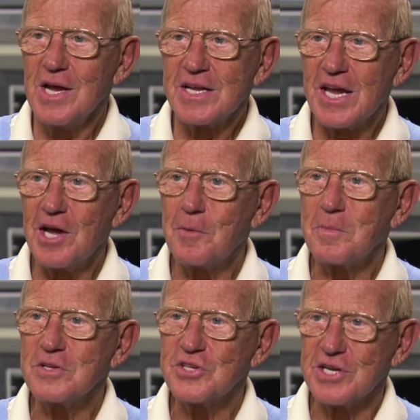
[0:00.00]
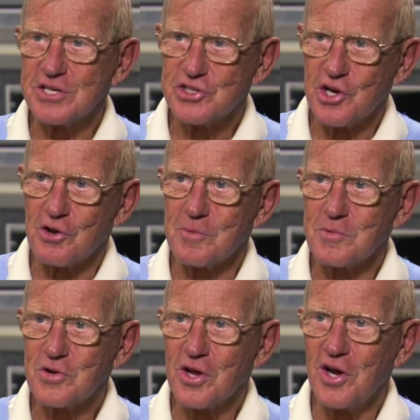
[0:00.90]
to help us at a
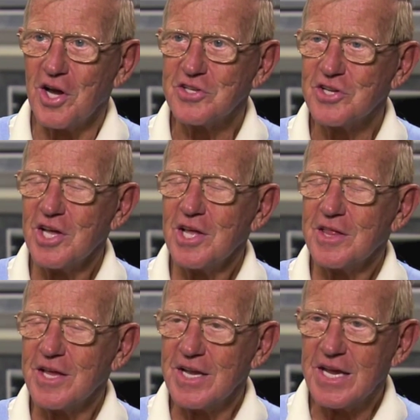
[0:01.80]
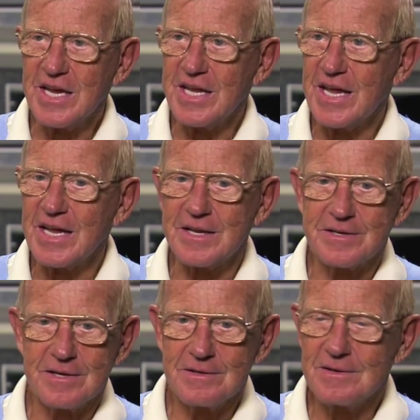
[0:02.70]
charitable cause that he
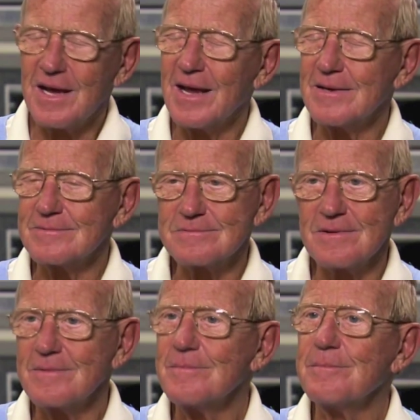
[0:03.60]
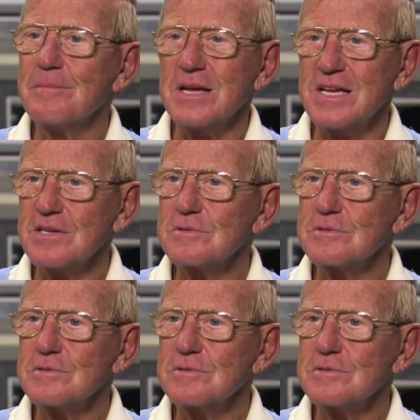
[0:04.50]
didn't be